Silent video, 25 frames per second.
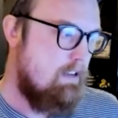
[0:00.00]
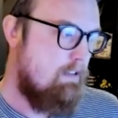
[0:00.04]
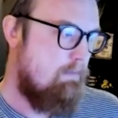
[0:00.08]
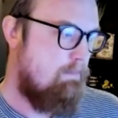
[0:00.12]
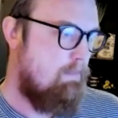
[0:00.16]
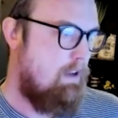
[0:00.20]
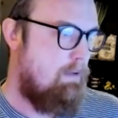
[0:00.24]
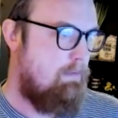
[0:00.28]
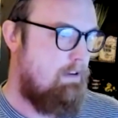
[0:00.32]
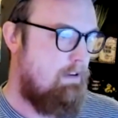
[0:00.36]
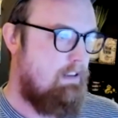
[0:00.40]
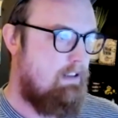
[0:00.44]

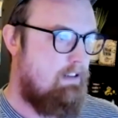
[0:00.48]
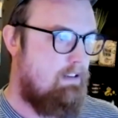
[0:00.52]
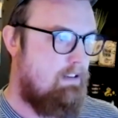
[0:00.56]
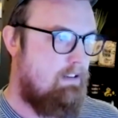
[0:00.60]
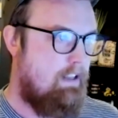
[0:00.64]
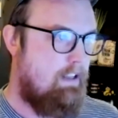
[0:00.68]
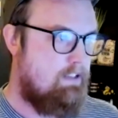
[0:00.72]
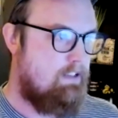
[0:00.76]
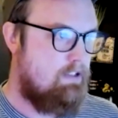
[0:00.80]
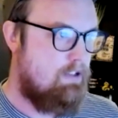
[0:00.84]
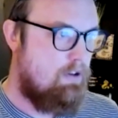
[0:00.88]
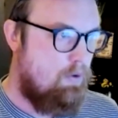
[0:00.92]
maybe a little
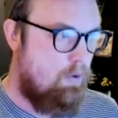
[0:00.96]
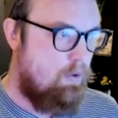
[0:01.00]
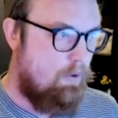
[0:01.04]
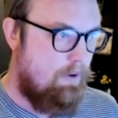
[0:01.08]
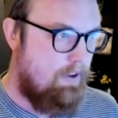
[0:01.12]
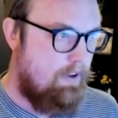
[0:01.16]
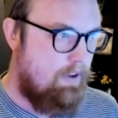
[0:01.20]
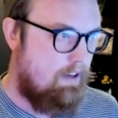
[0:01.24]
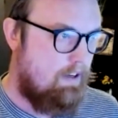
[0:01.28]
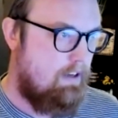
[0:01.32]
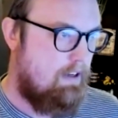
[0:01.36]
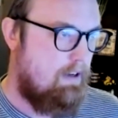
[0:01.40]
less
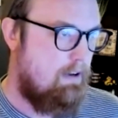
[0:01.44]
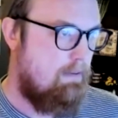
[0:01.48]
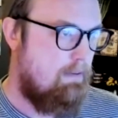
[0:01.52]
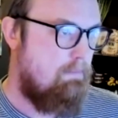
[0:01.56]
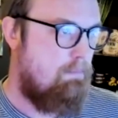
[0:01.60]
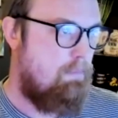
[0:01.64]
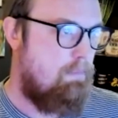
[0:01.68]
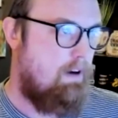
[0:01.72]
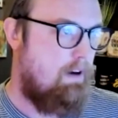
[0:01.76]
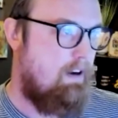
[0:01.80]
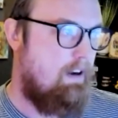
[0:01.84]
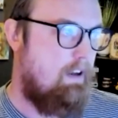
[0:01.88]
quick,
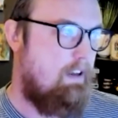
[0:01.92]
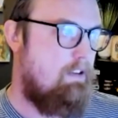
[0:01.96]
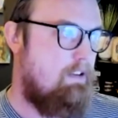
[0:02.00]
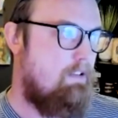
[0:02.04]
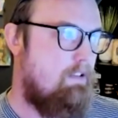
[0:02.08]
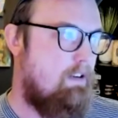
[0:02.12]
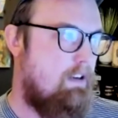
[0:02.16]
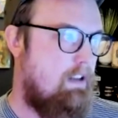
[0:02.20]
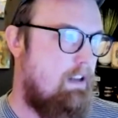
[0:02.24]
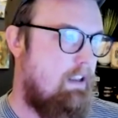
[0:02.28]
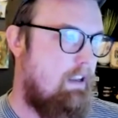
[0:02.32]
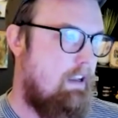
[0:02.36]
but
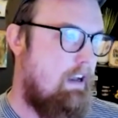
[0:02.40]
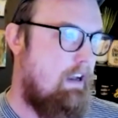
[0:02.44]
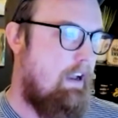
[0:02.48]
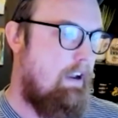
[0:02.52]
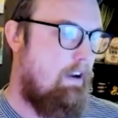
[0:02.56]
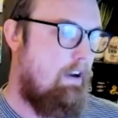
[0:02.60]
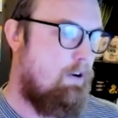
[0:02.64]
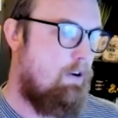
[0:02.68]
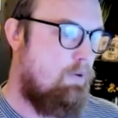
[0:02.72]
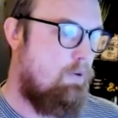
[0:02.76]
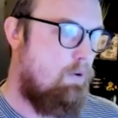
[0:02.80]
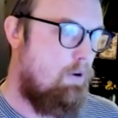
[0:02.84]
you're getting a
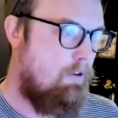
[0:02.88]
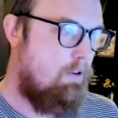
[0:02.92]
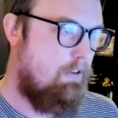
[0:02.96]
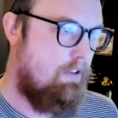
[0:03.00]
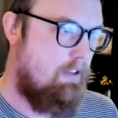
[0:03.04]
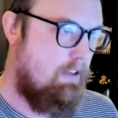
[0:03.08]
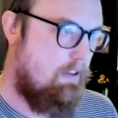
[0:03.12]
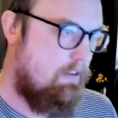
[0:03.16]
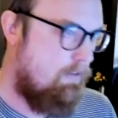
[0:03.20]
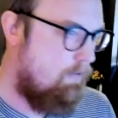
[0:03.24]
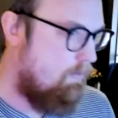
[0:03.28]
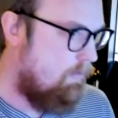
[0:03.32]
higher
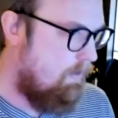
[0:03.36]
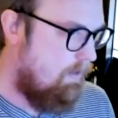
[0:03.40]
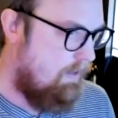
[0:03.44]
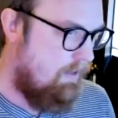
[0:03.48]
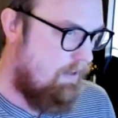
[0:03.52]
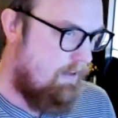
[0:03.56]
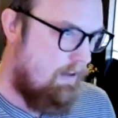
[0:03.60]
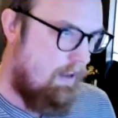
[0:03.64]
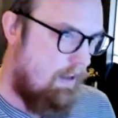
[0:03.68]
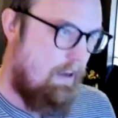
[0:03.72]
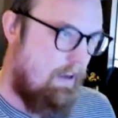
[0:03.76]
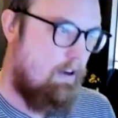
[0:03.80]
quality
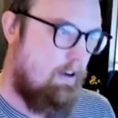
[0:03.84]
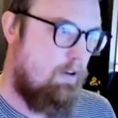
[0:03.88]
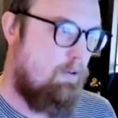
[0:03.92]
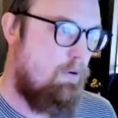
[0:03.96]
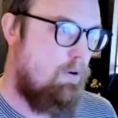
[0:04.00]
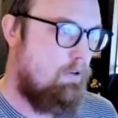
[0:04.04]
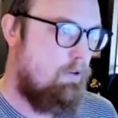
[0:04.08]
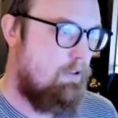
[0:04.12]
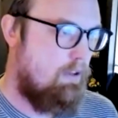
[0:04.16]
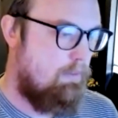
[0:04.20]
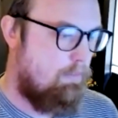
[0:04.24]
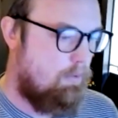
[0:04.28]
ingredient, higher
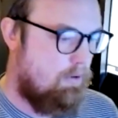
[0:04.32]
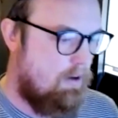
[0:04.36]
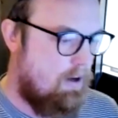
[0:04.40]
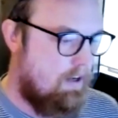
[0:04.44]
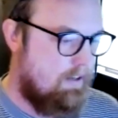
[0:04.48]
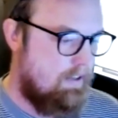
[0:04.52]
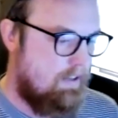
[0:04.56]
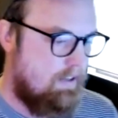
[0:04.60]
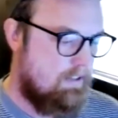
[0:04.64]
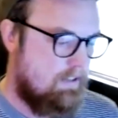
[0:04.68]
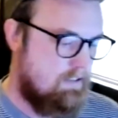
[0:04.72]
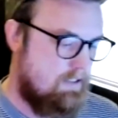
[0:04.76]
quality
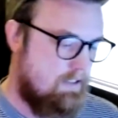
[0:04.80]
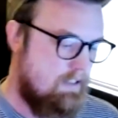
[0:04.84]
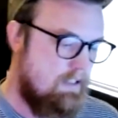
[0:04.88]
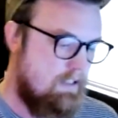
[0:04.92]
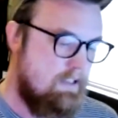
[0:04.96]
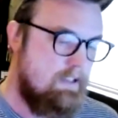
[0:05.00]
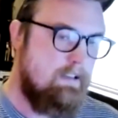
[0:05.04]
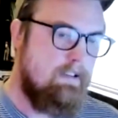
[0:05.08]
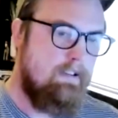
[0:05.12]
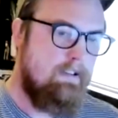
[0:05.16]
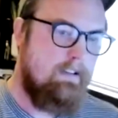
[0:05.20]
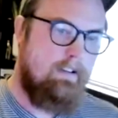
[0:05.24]
product.
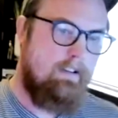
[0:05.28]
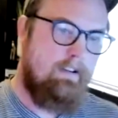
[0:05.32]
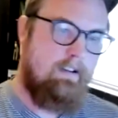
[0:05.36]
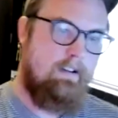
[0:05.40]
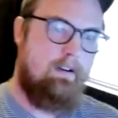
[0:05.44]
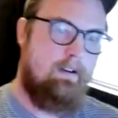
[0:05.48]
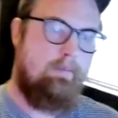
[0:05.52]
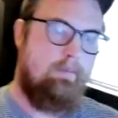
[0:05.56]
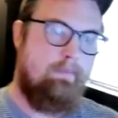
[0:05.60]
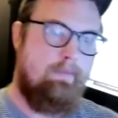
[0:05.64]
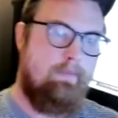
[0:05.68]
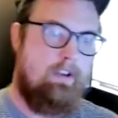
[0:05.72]

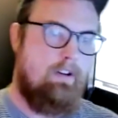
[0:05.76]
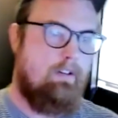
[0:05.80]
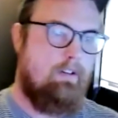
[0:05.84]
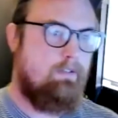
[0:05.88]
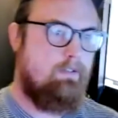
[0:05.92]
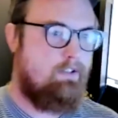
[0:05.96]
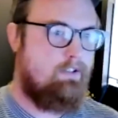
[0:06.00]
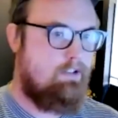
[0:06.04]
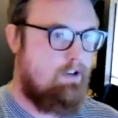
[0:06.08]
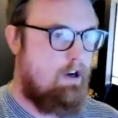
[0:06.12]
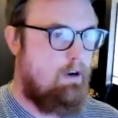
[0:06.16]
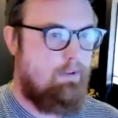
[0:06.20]

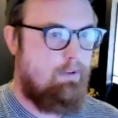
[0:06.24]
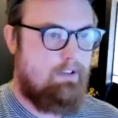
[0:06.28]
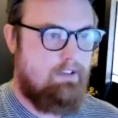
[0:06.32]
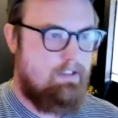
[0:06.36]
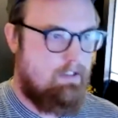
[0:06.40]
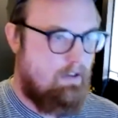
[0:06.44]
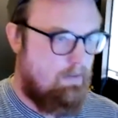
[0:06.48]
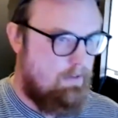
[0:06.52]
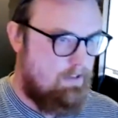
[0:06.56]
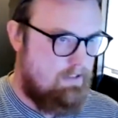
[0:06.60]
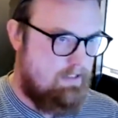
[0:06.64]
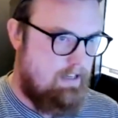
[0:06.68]
Starbucks has
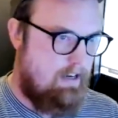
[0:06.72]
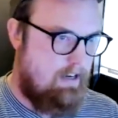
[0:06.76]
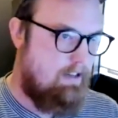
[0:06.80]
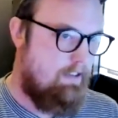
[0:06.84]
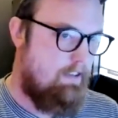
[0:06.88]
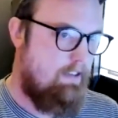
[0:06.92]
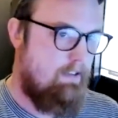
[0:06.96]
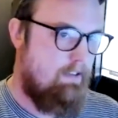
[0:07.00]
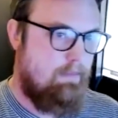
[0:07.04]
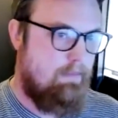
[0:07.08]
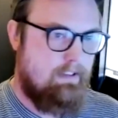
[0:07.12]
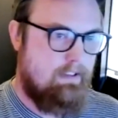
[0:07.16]
always
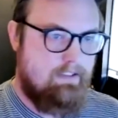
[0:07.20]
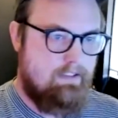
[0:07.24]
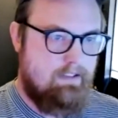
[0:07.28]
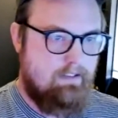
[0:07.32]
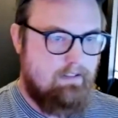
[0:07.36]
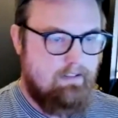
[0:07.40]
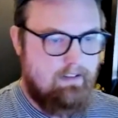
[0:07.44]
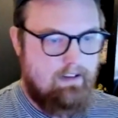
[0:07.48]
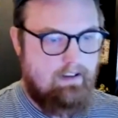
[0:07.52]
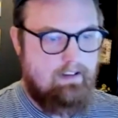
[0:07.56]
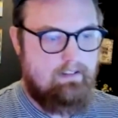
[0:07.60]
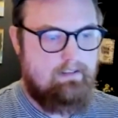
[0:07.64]
touted them as
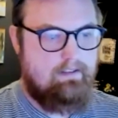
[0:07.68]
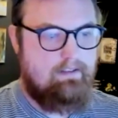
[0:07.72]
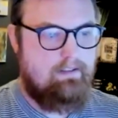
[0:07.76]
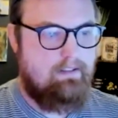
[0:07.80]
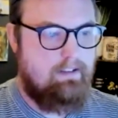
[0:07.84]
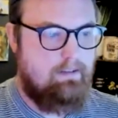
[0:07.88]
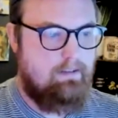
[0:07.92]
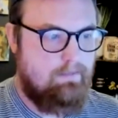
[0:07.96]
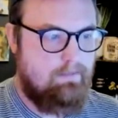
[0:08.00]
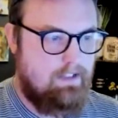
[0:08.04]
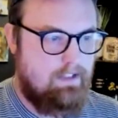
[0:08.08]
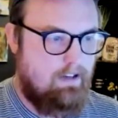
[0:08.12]

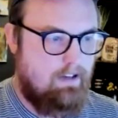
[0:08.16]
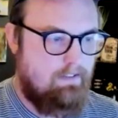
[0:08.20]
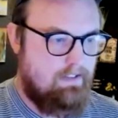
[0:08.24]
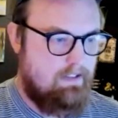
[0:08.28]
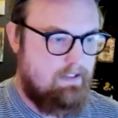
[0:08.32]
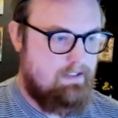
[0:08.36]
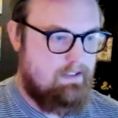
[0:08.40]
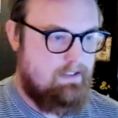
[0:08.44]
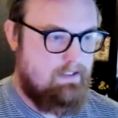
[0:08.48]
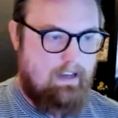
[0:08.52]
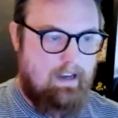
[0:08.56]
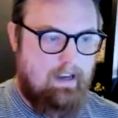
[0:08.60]
themselves
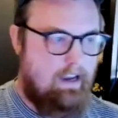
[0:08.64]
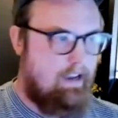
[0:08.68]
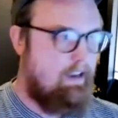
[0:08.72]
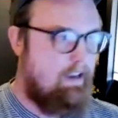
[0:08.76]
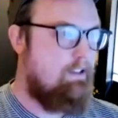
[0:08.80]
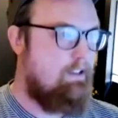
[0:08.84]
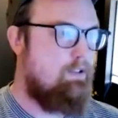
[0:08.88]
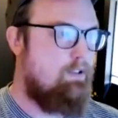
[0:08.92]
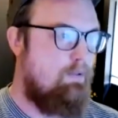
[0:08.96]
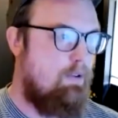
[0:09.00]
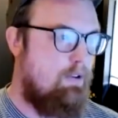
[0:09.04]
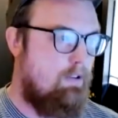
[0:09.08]
as the
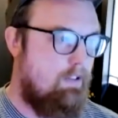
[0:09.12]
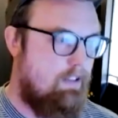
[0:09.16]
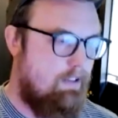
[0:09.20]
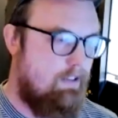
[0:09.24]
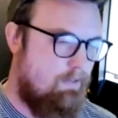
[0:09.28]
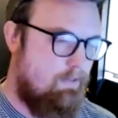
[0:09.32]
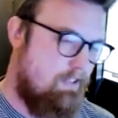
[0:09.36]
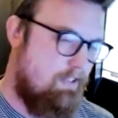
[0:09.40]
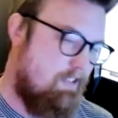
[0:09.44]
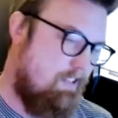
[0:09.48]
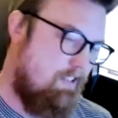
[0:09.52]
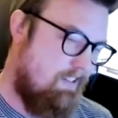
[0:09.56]
highest quality,
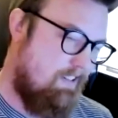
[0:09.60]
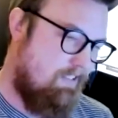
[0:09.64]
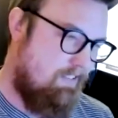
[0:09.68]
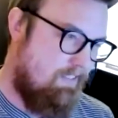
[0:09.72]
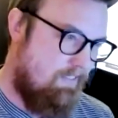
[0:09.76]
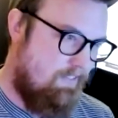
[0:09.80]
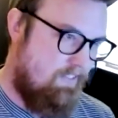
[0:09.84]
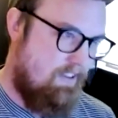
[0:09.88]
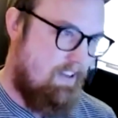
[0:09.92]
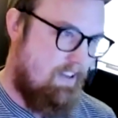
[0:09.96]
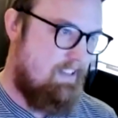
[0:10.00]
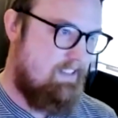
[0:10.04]
which, if
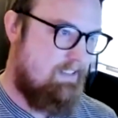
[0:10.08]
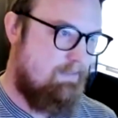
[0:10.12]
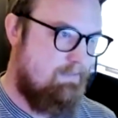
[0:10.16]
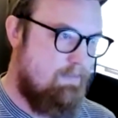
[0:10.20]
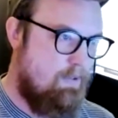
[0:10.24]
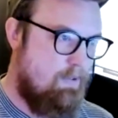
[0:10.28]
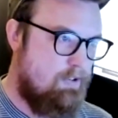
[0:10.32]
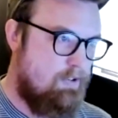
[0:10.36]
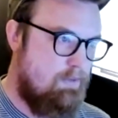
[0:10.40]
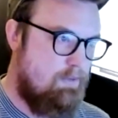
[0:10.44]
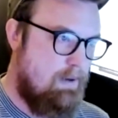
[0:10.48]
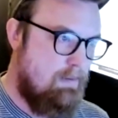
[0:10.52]
you ask
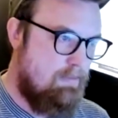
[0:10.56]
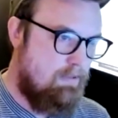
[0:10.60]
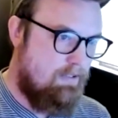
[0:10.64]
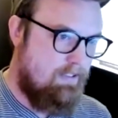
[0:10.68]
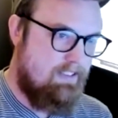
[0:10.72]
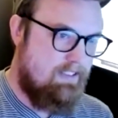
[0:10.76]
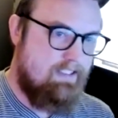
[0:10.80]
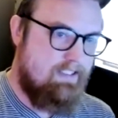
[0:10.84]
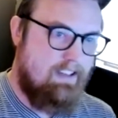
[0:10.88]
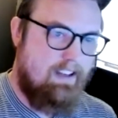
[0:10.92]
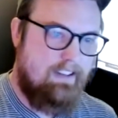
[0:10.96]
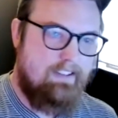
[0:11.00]
most people,
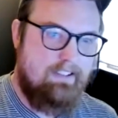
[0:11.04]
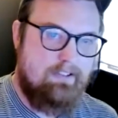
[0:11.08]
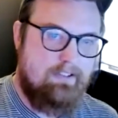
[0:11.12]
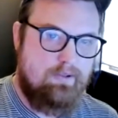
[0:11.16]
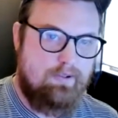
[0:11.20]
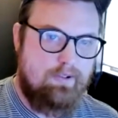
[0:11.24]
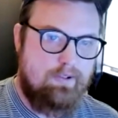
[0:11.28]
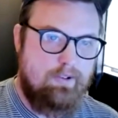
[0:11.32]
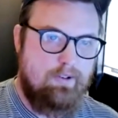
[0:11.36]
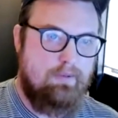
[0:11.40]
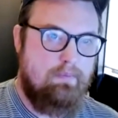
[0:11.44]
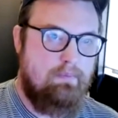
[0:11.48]
it's not
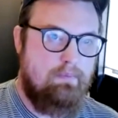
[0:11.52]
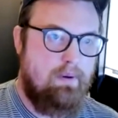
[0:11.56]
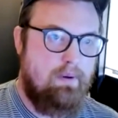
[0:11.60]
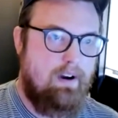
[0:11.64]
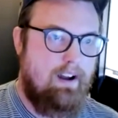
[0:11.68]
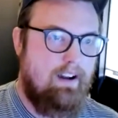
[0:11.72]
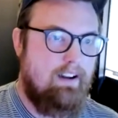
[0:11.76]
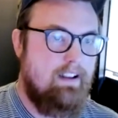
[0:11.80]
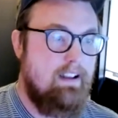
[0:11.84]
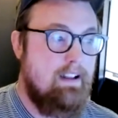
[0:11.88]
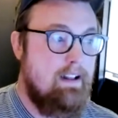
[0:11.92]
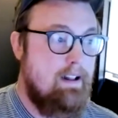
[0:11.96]
true,
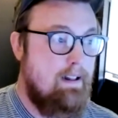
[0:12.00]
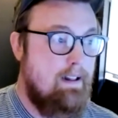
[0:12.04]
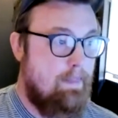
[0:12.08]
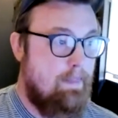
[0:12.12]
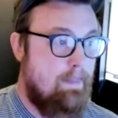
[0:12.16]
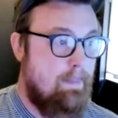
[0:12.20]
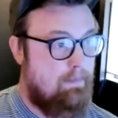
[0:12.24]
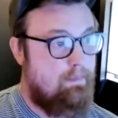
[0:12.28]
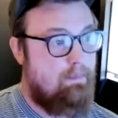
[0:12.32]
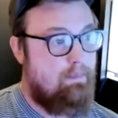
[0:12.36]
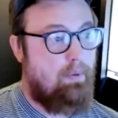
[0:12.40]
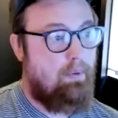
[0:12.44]
but
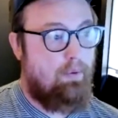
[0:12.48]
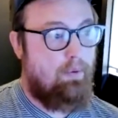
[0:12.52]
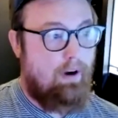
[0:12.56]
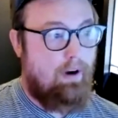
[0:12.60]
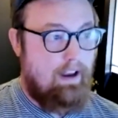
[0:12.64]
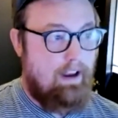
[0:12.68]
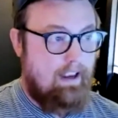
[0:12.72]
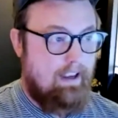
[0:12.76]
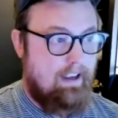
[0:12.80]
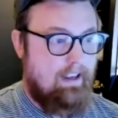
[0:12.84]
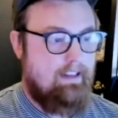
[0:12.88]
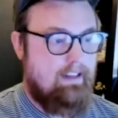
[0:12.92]
their
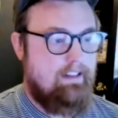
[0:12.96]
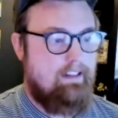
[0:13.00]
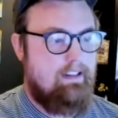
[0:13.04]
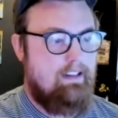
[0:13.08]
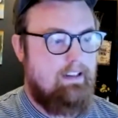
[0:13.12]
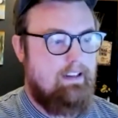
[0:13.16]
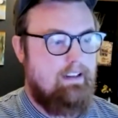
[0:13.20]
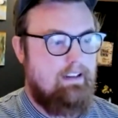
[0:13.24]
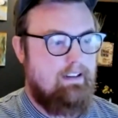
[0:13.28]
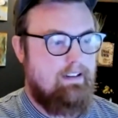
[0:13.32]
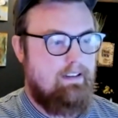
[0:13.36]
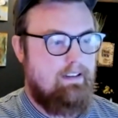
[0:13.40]
brand,